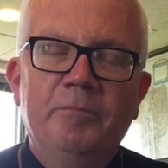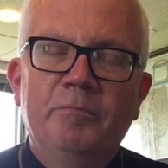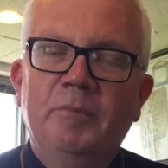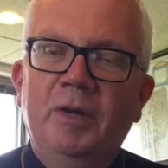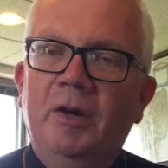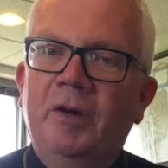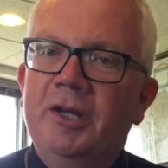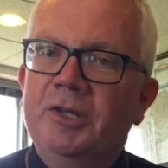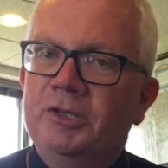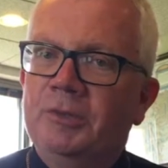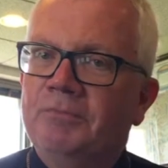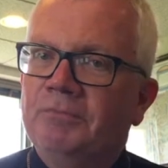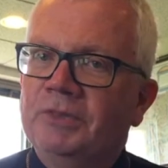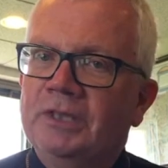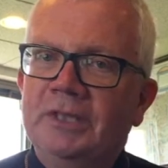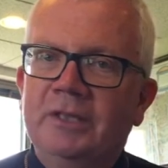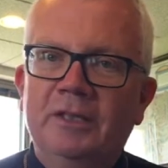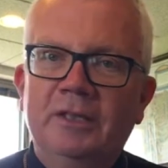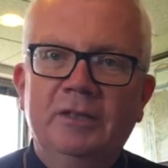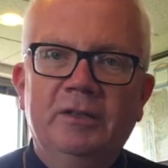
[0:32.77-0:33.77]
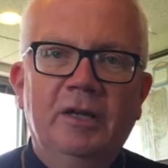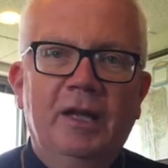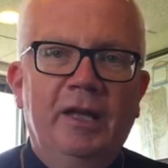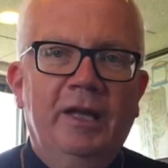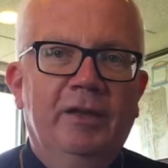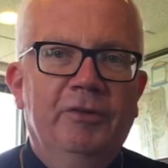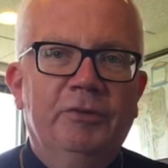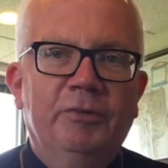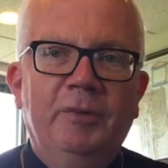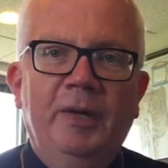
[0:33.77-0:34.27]
Mary has appeared
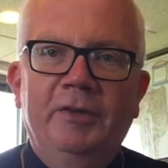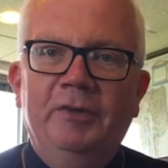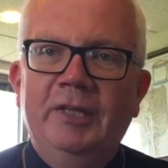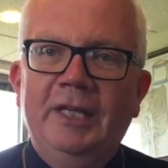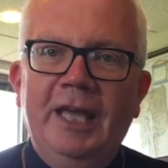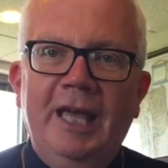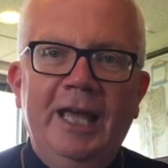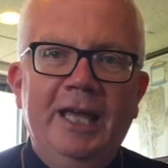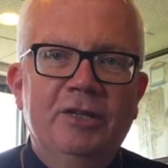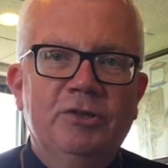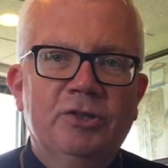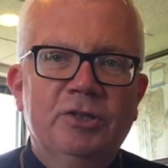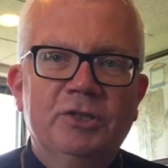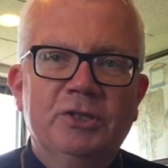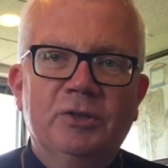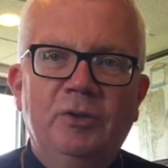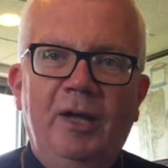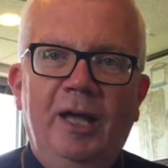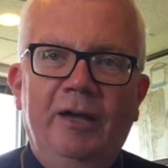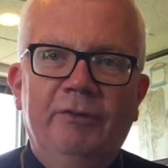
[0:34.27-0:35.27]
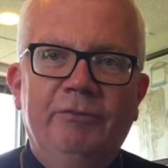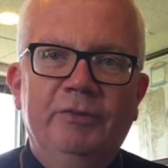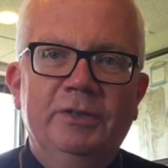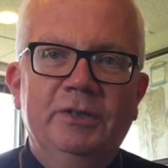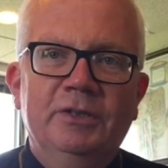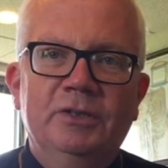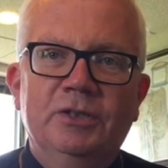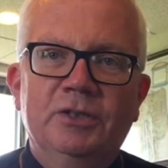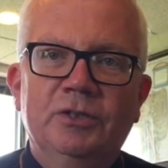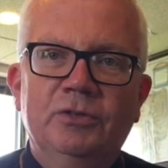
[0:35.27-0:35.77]
uh, throughout the ages,
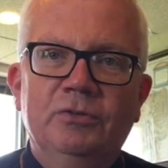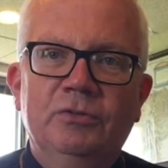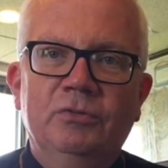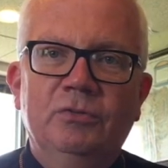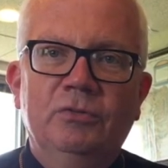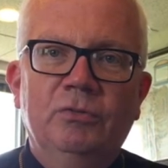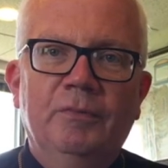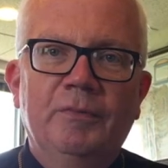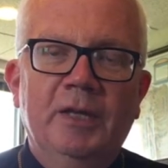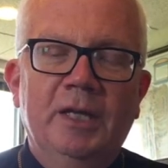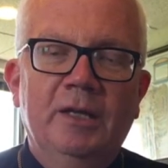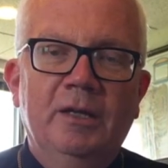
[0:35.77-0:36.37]
often to